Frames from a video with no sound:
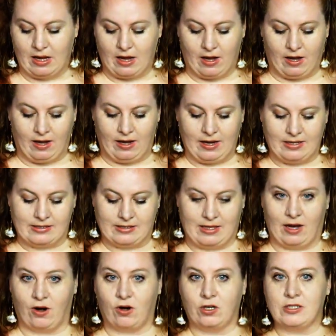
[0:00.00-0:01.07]
It's
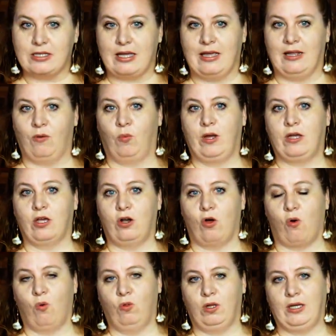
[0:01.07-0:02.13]
theirs, and we can
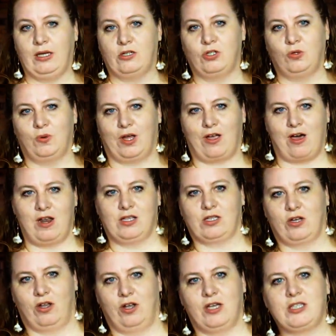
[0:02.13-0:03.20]
only do what God has
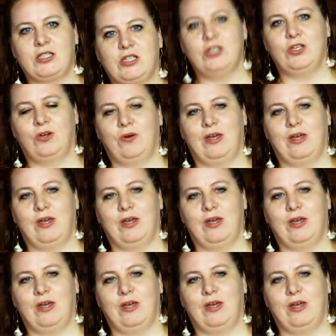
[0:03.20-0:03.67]
called us to do,